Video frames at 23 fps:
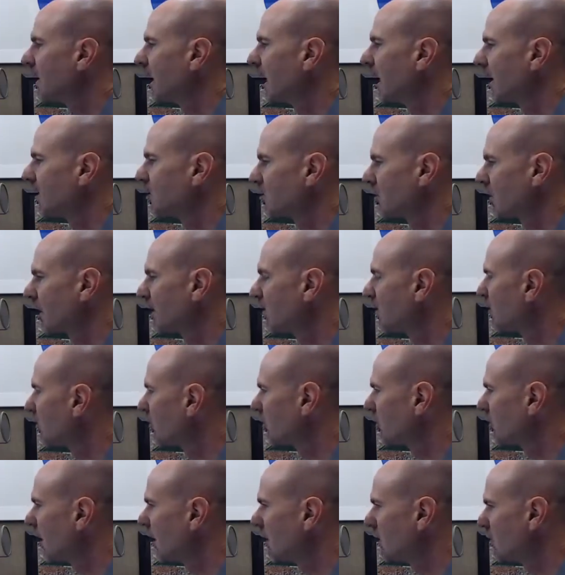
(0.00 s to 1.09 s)
I tried the
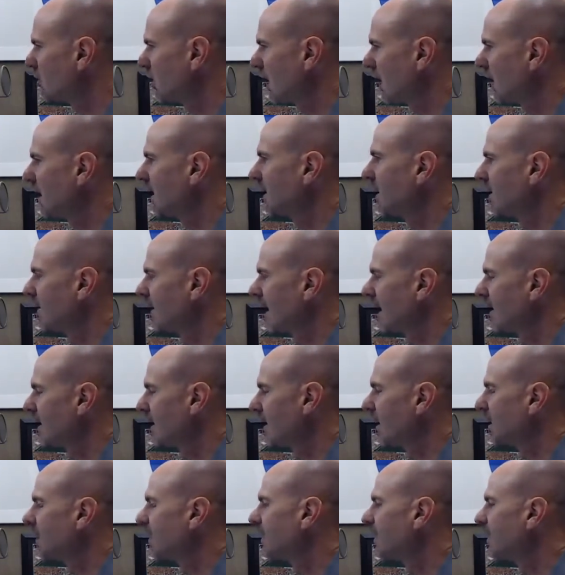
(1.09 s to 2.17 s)
chain that
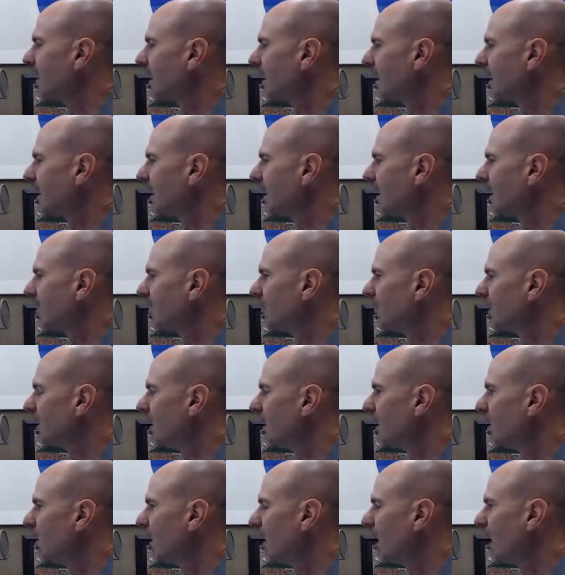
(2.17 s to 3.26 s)
night, and
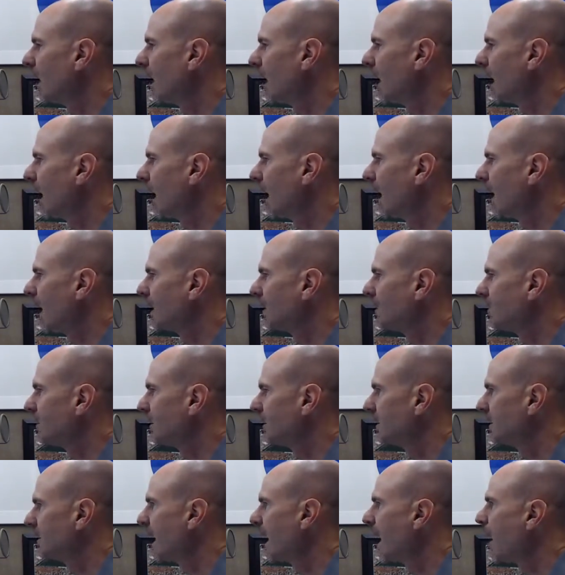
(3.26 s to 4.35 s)
I
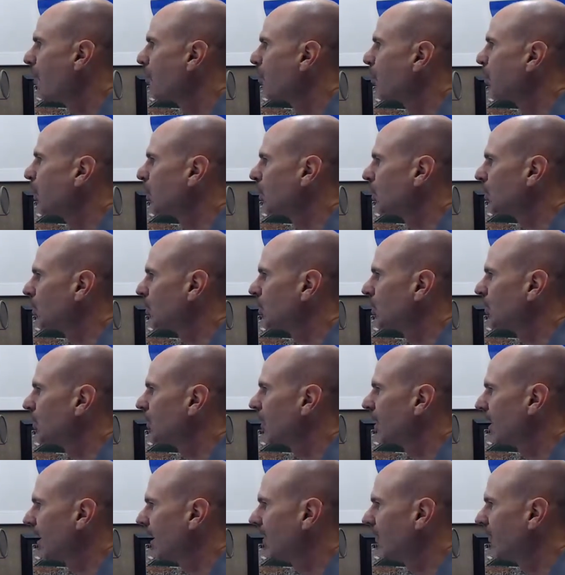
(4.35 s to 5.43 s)
did not pull
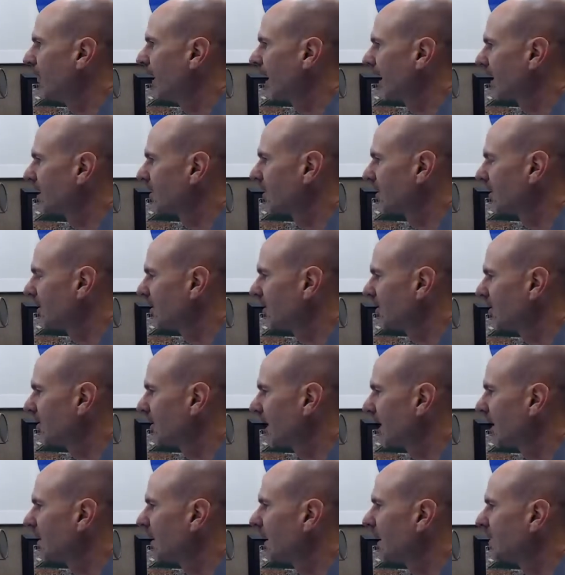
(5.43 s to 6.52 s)
on that collar.
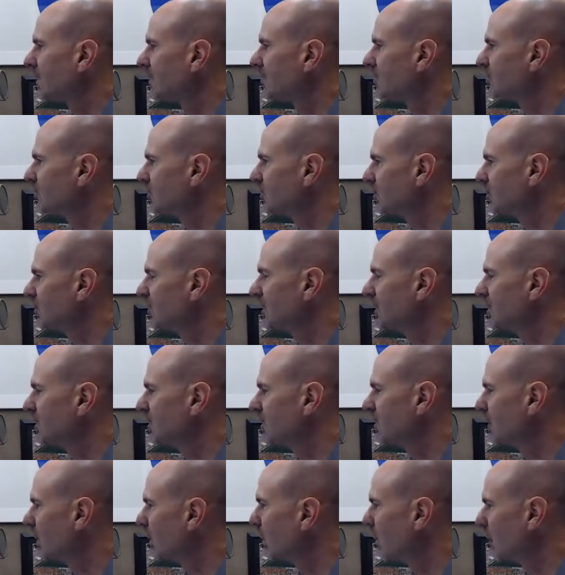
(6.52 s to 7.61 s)
I let Susie
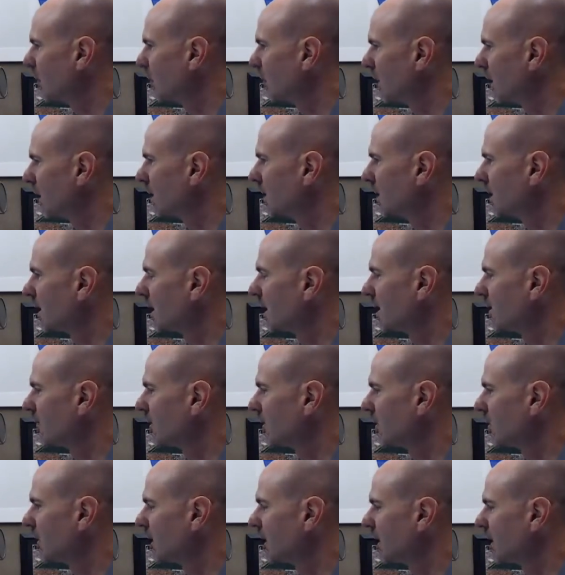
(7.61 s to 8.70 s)
do the pulling, kind of a
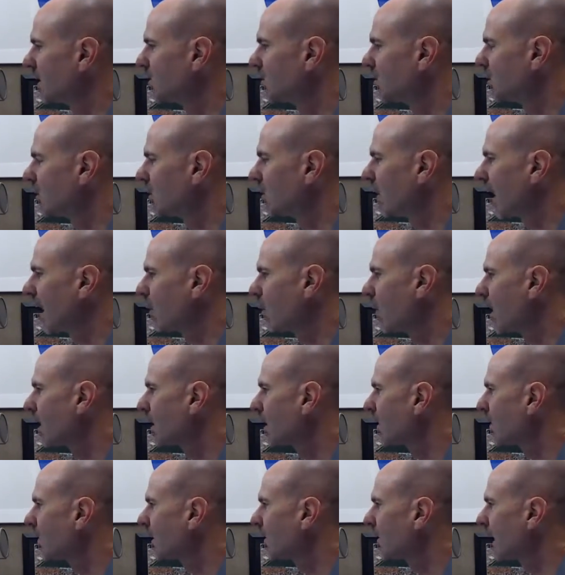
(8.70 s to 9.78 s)
thing. And so
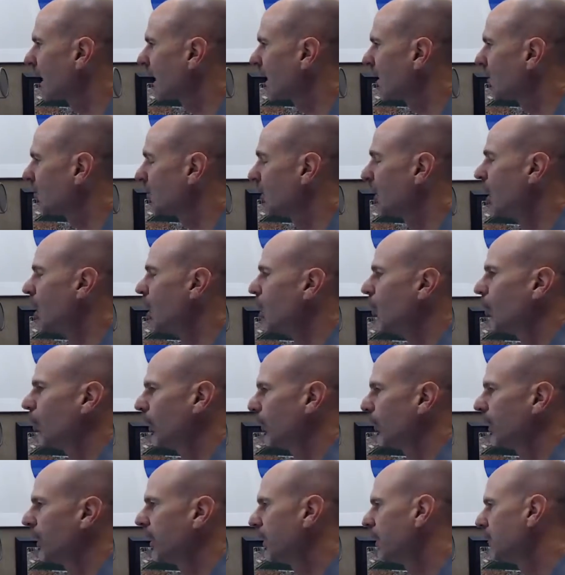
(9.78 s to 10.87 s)
walking around the house,
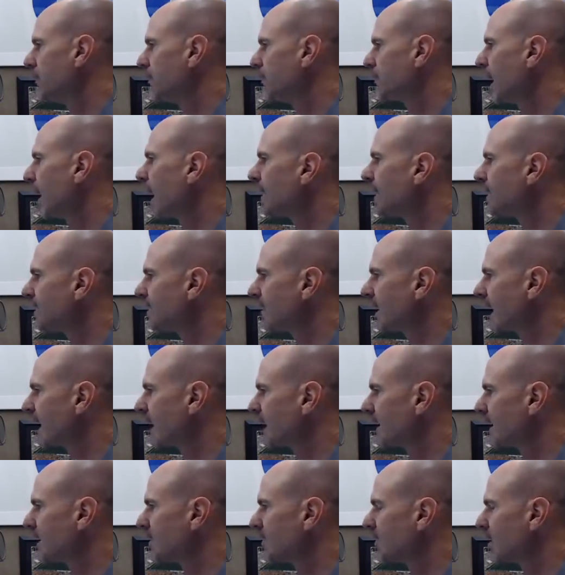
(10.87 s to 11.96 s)
within 10
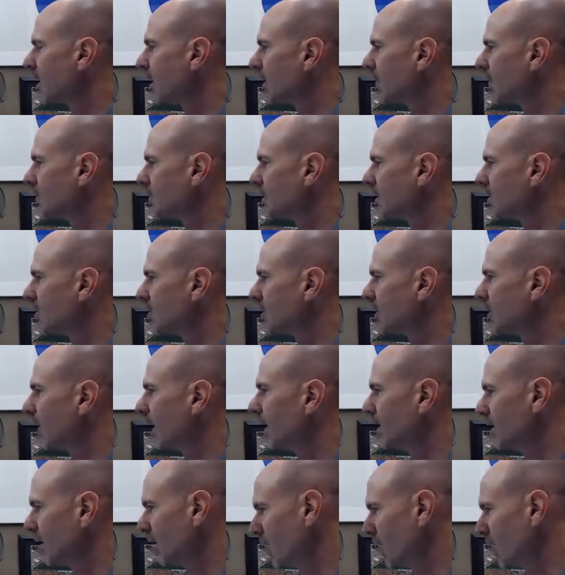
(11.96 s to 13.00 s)
seconds, all of a sudden she went,